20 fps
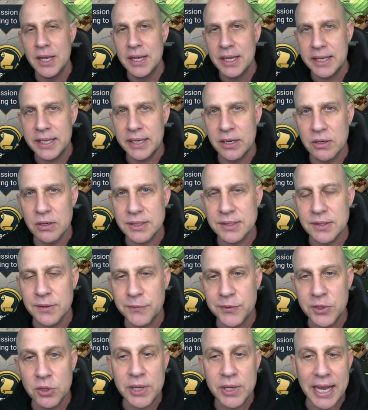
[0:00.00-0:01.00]
Here is a
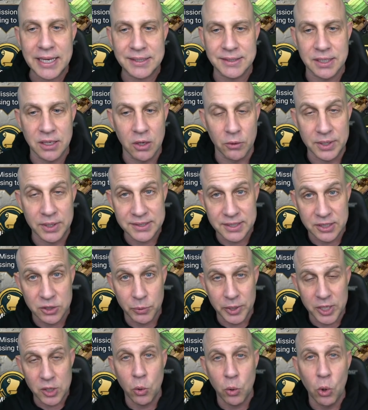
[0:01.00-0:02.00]
few days ago. This is the
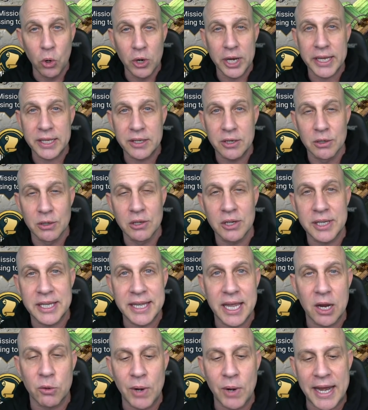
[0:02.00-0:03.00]
recording you're
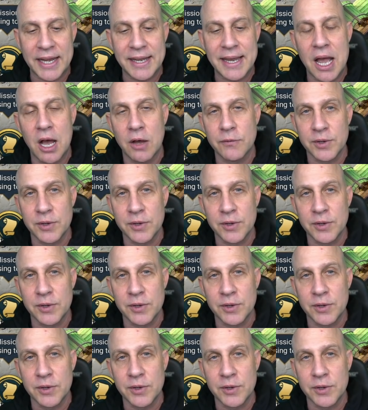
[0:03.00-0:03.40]
looking at right now.